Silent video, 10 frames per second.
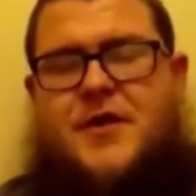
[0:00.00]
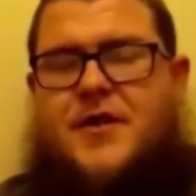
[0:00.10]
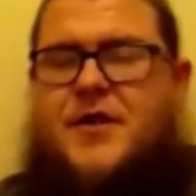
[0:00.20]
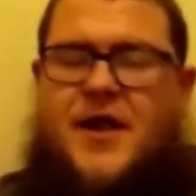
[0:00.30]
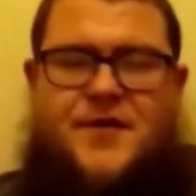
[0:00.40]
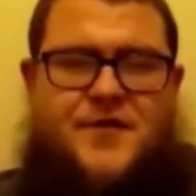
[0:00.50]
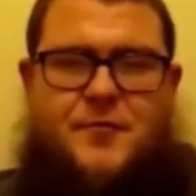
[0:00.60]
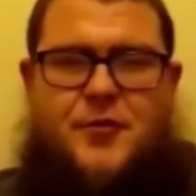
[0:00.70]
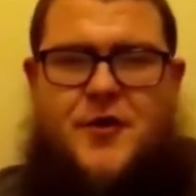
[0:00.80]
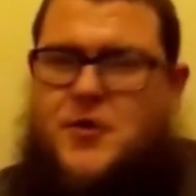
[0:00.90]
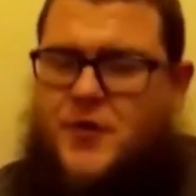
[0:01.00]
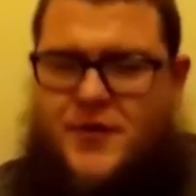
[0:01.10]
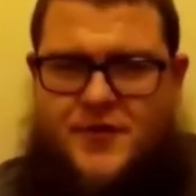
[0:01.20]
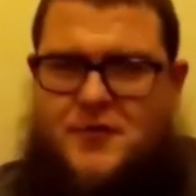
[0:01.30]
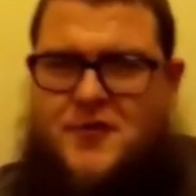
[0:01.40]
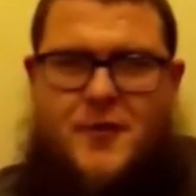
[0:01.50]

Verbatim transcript: like classic British wrestling with the